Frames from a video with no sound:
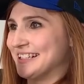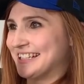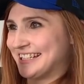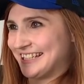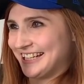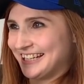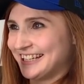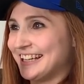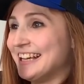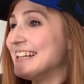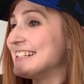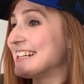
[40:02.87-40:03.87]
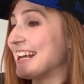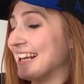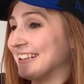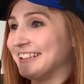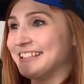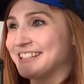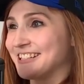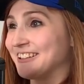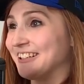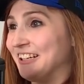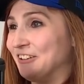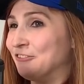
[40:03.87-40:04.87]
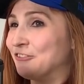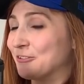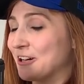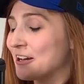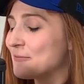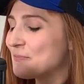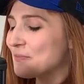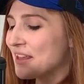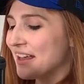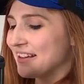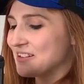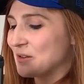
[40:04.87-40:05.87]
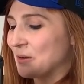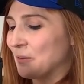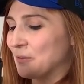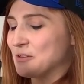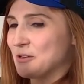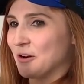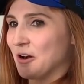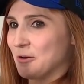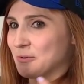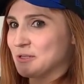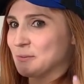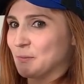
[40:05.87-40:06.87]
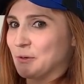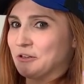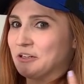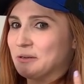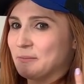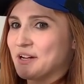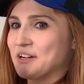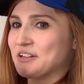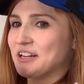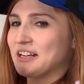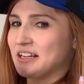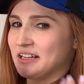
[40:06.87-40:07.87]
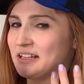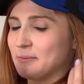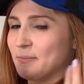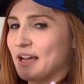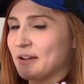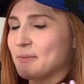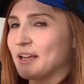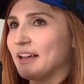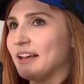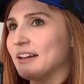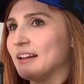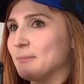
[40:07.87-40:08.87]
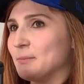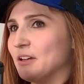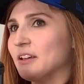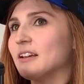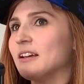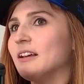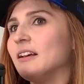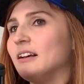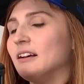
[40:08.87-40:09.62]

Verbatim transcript: much to at least live, right? Yep. So you're always worried about it, and in the back of my head I'm like,